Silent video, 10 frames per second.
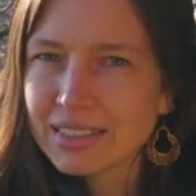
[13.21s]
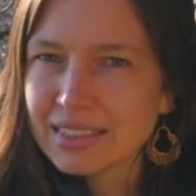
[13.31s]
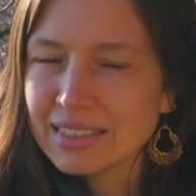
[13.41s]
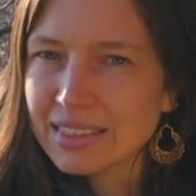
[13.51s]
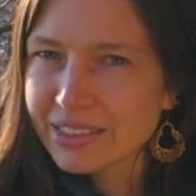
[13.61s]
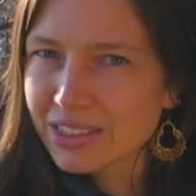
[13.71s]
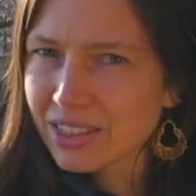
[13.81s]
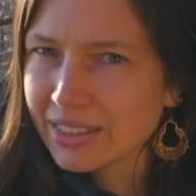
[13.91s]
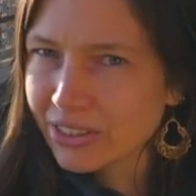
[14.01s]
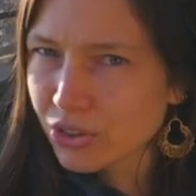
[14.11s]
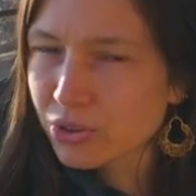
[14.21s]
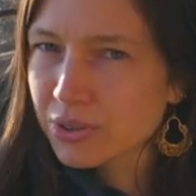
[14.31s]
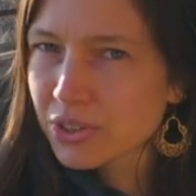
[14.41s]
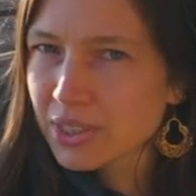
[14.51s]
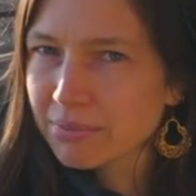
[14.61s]
It needs
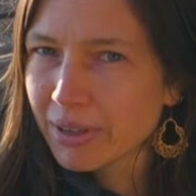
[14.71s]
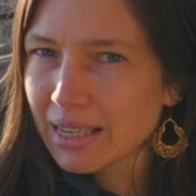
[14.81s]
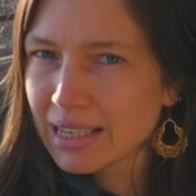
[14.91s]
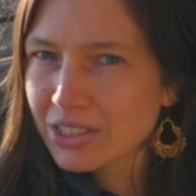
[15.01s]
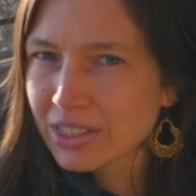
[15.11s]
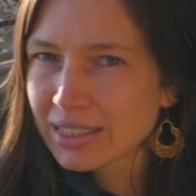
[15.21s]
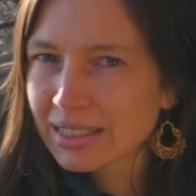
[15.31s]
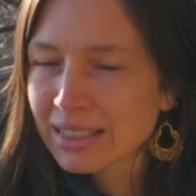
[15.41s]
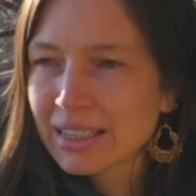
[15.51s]
clitoral stimulation.